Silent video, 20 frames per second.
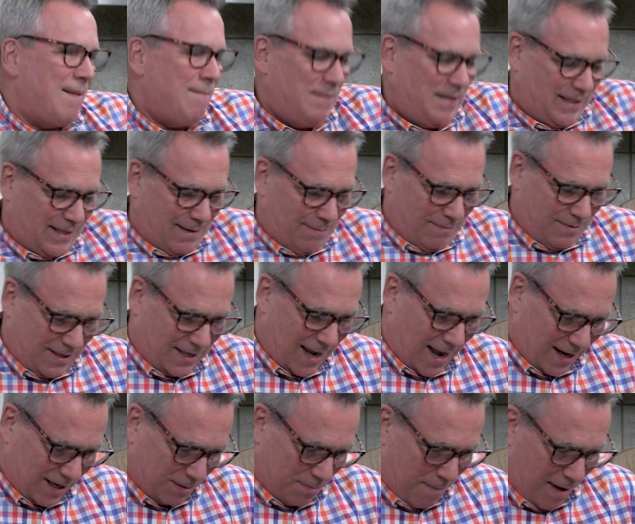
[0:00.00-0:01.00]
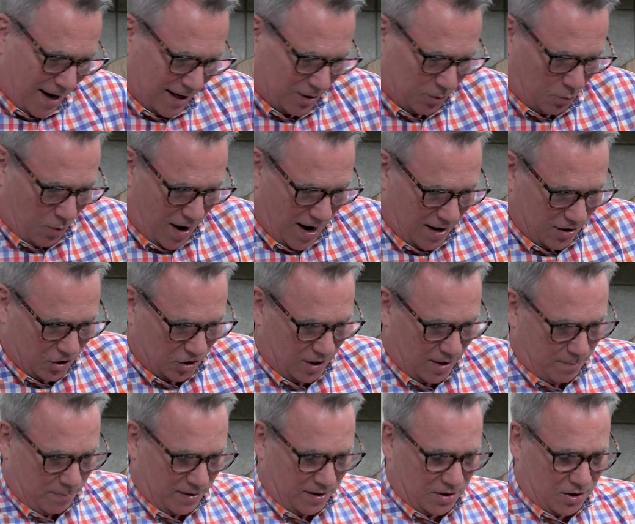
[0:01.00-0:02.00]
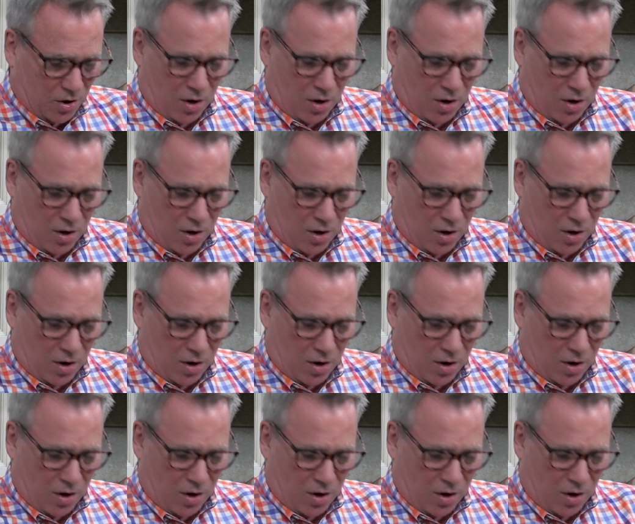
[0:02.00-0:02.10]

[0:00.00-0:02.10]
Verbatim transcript: uh, Tex-Mex ranch dipping